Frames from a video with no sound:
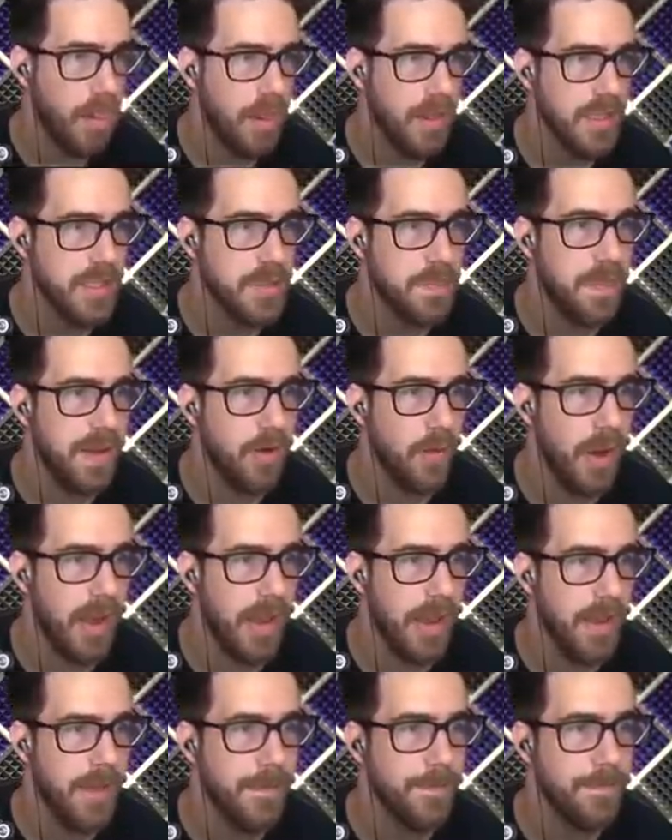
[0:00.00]
Speed
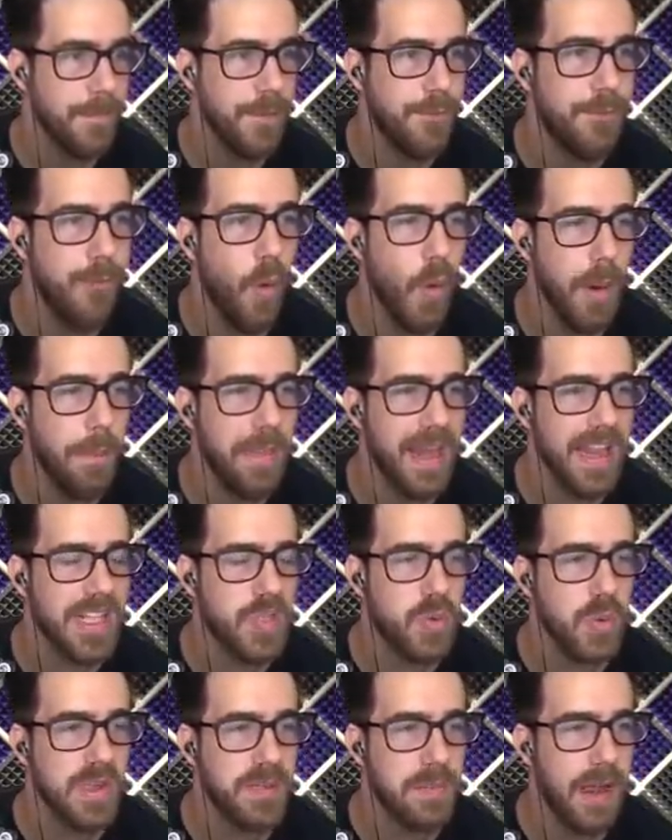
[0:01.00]
running. Four minutes
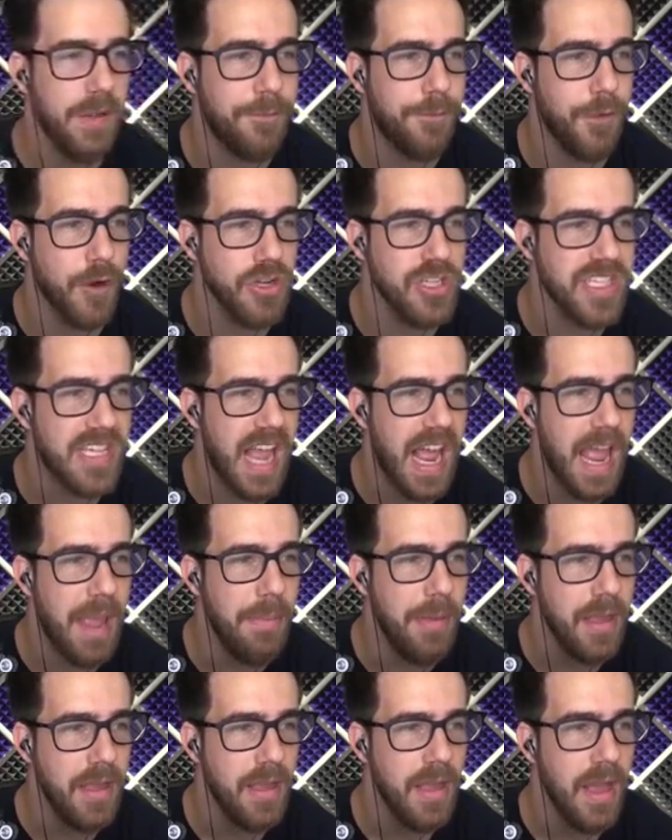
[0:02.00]
was my first
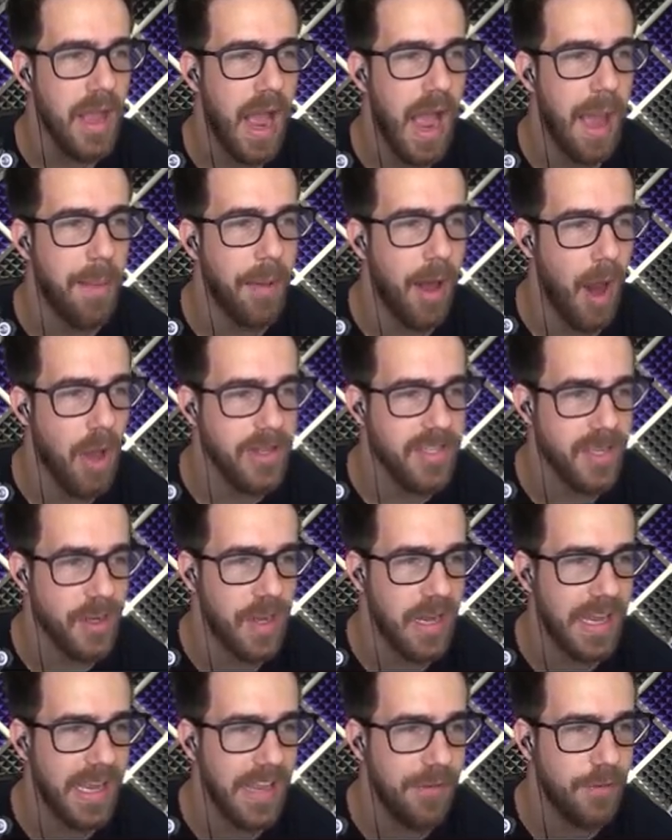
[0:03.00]
time. I'm also
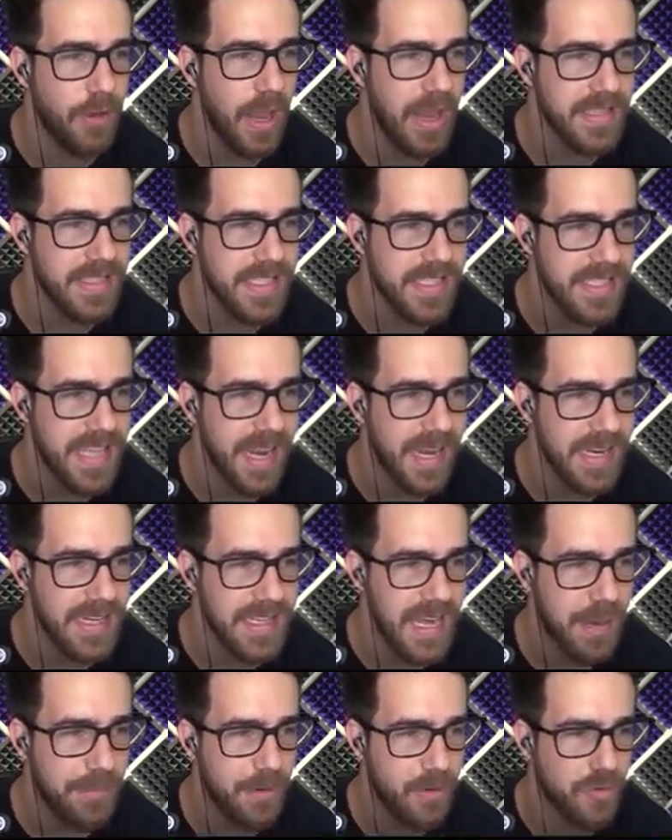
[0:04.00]
gonna give you guys a second
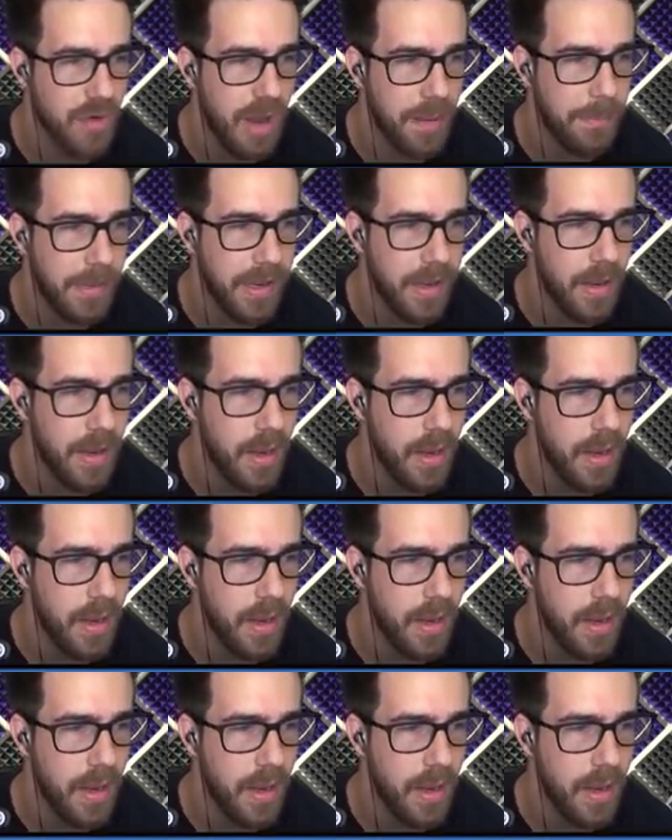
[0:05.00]
time to try and beat.